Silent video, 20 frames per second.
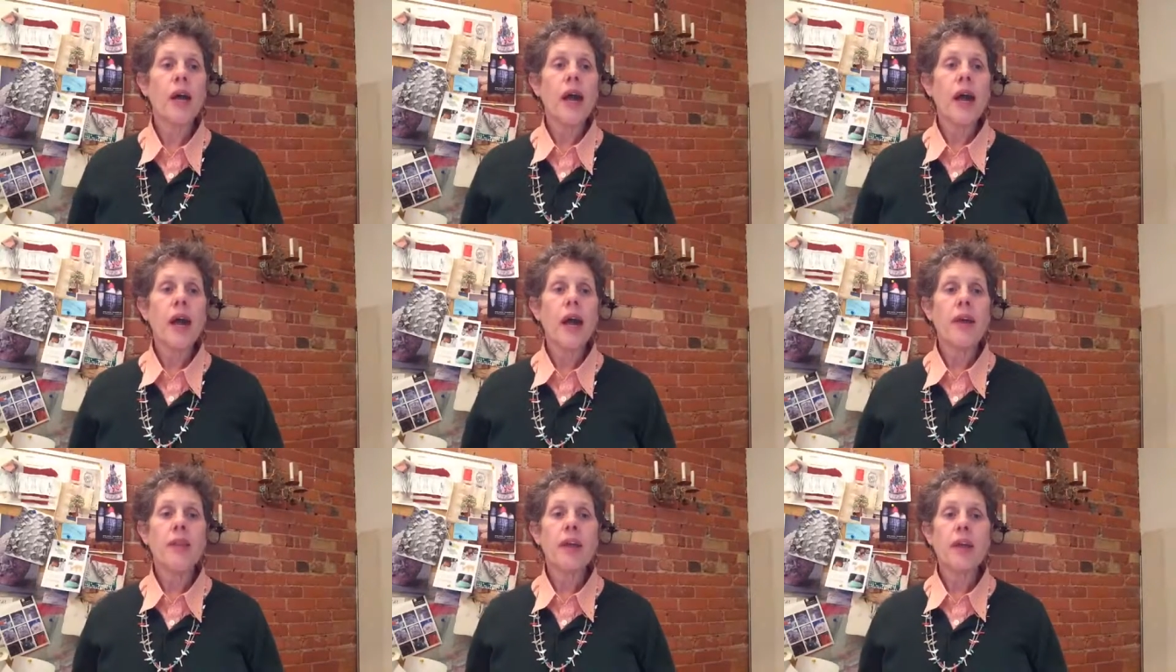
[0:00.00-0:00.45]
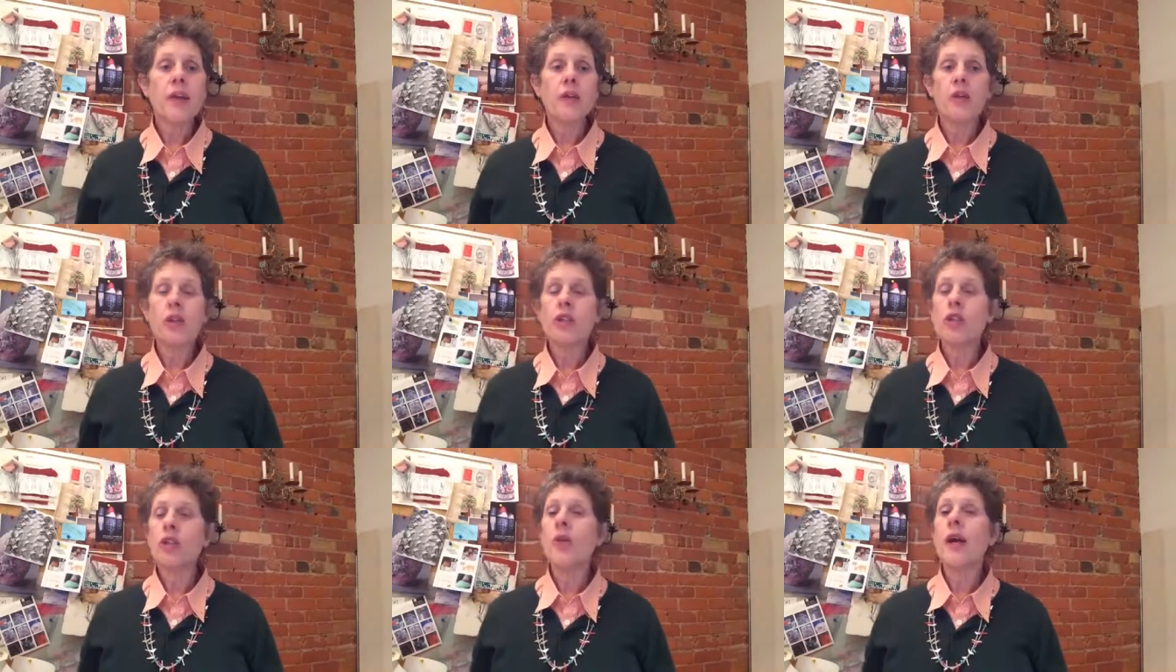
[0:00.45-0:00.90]
and then you
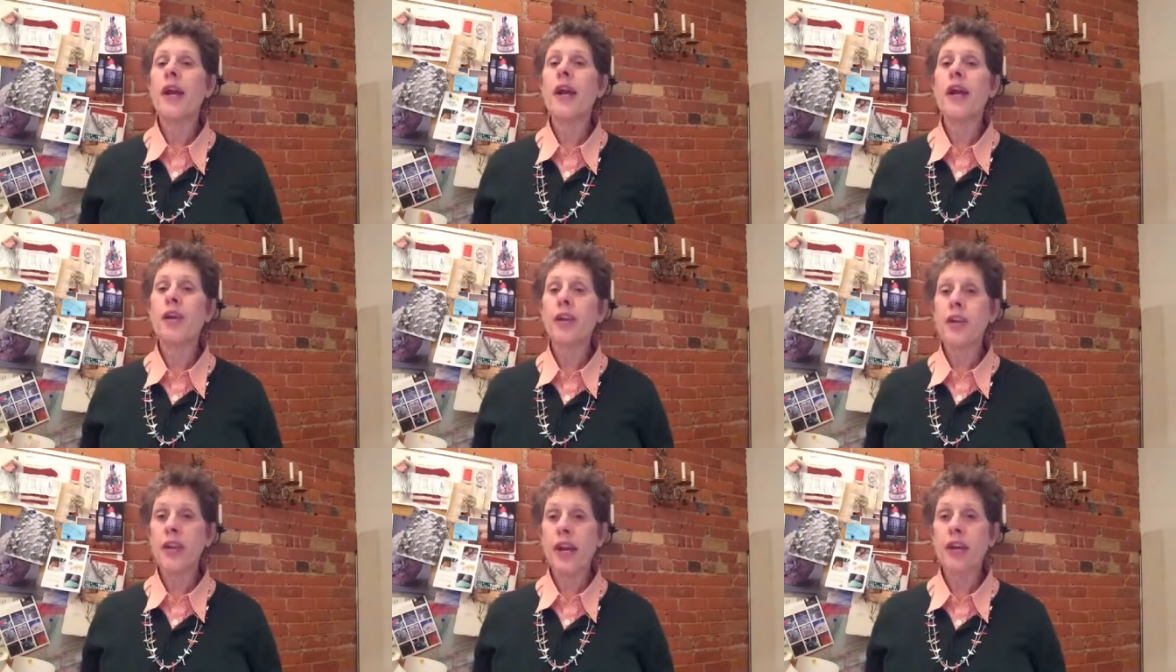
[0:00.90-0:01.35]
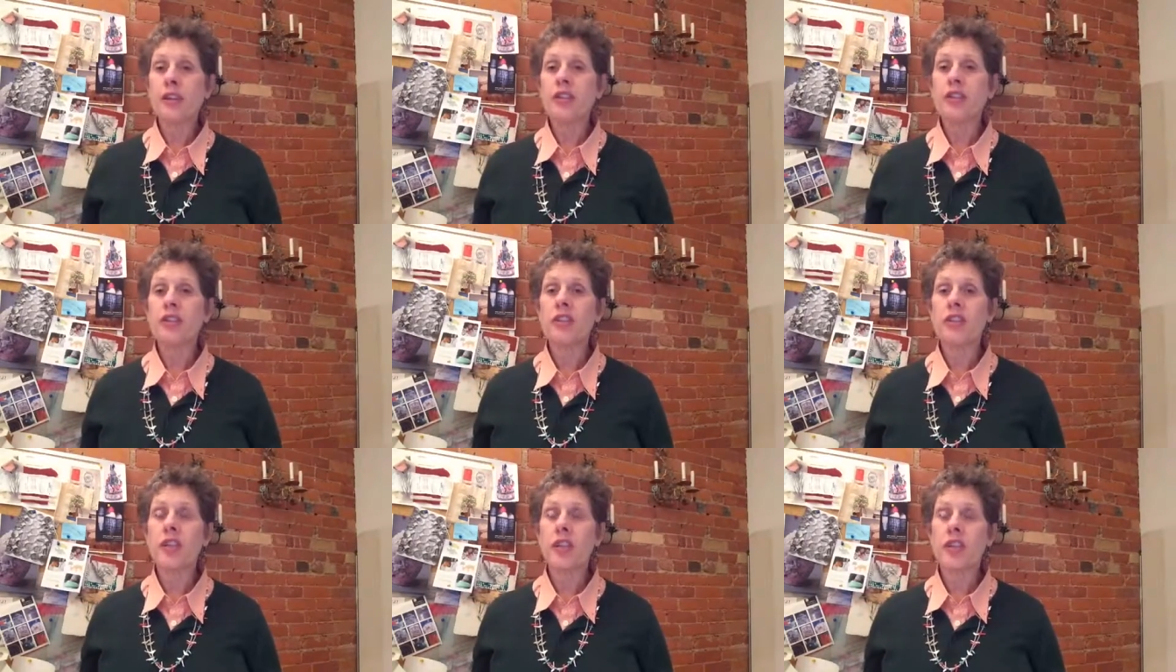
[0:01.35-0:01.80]
can do a hair
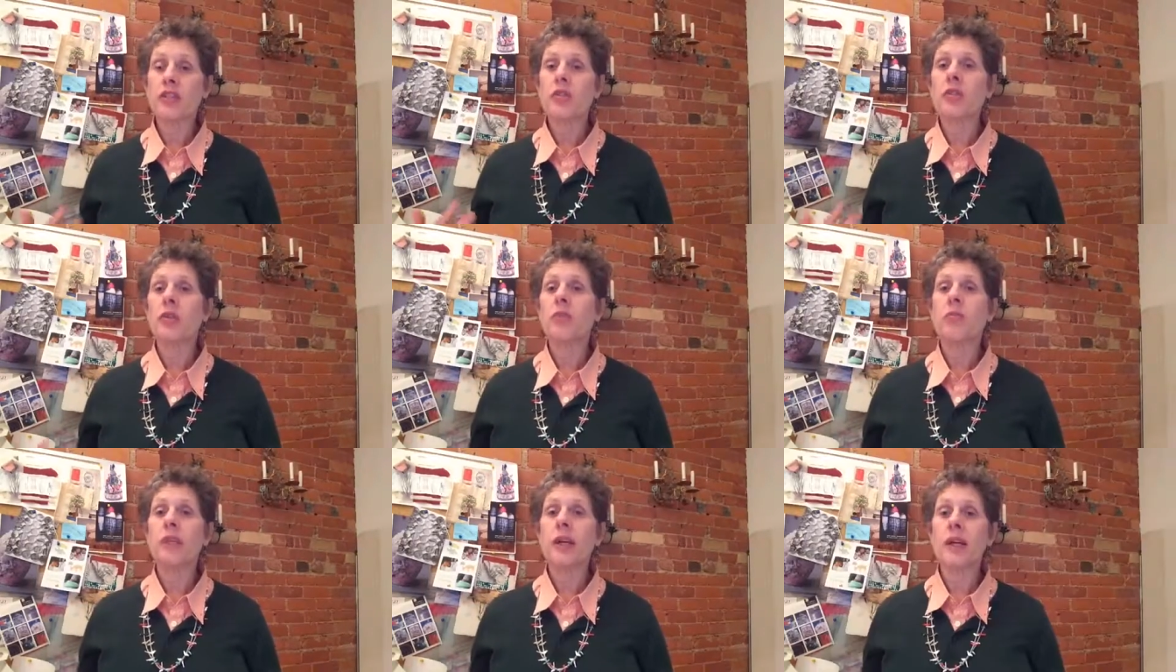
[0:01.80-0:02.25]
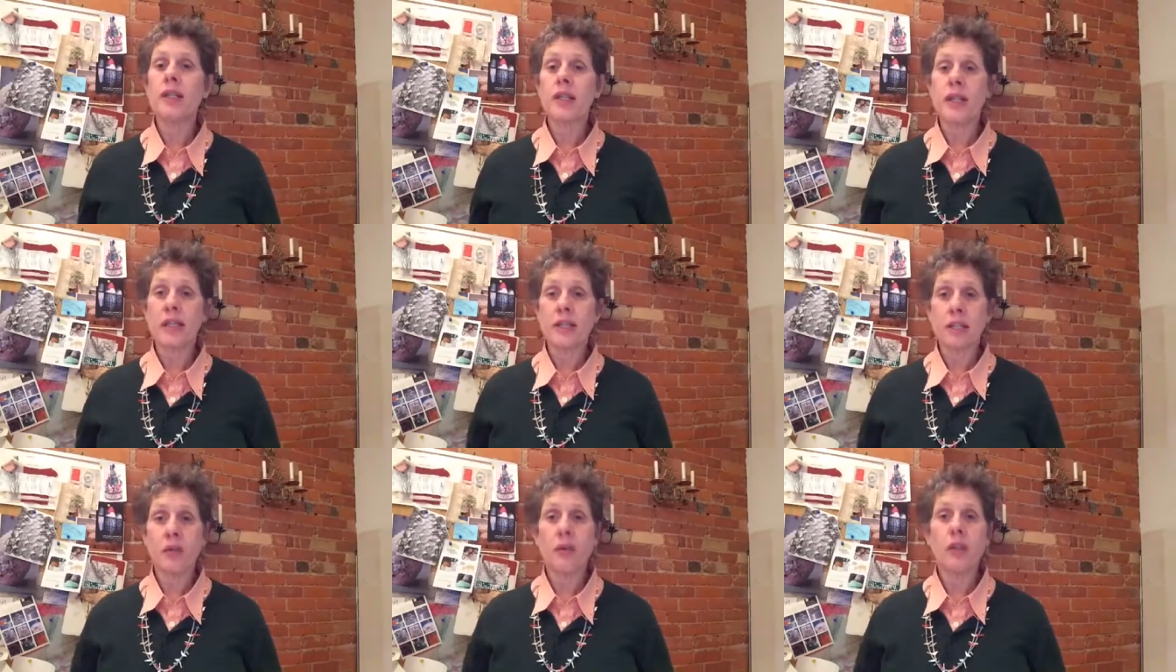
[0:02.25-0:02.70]
analysis test or a blood
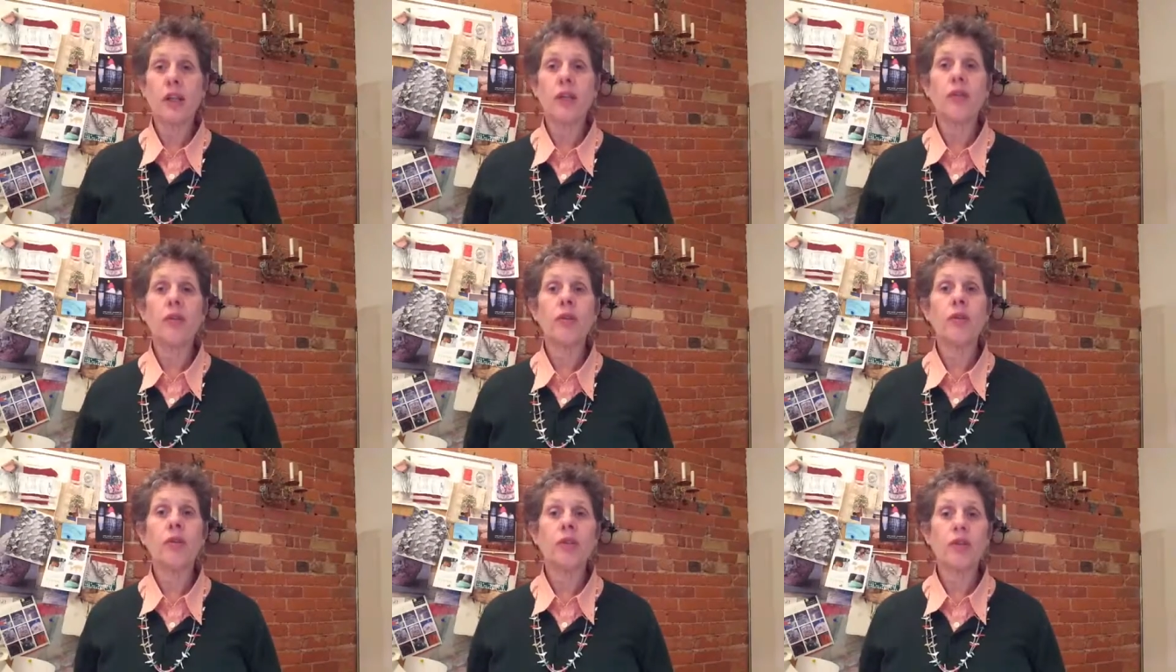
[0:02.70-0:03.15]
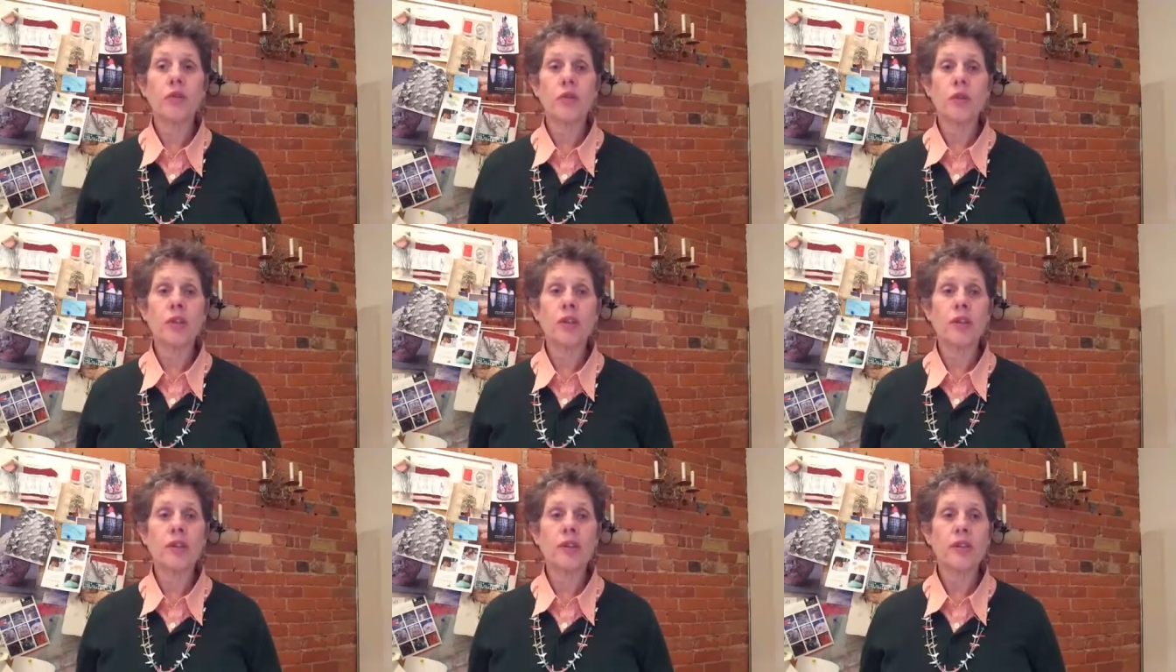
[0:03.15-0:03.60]
test that will give you those
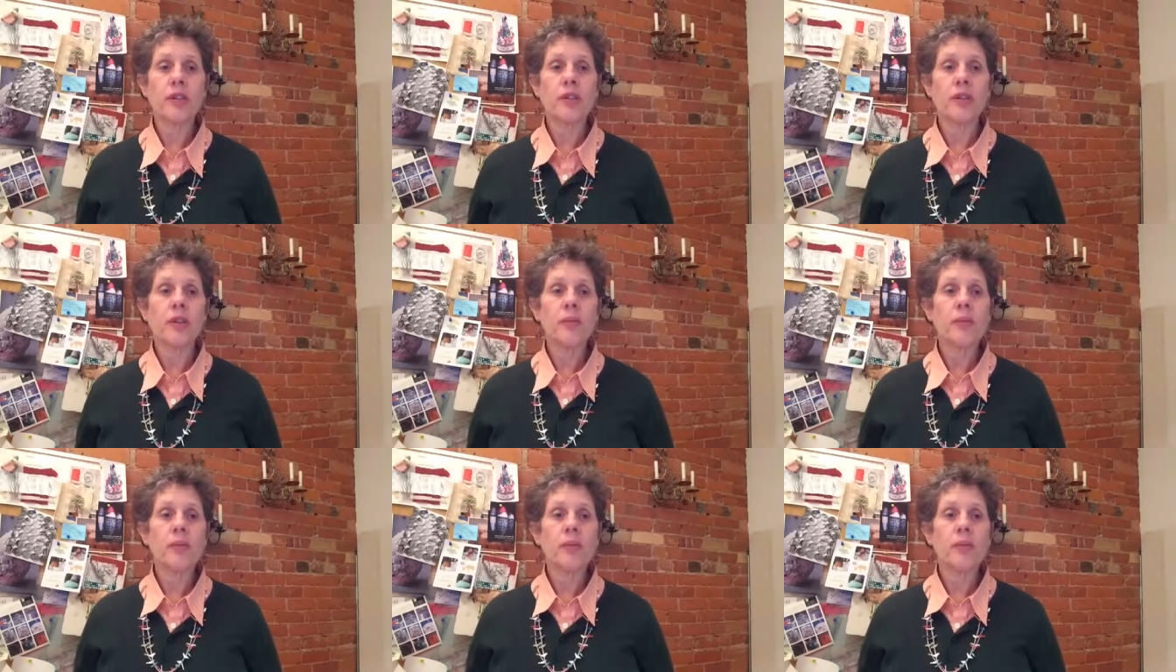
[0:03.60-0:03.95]
results.